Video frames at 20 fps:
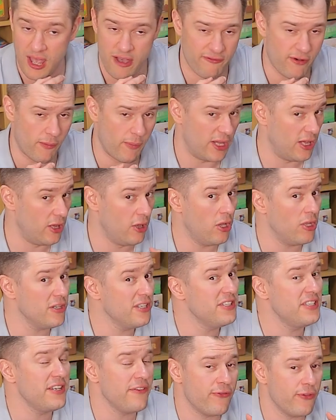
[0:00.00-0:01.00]
from a lot
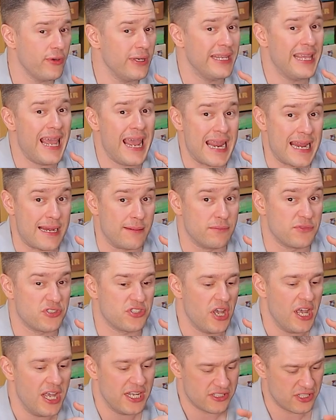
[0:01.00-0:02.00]
of different games.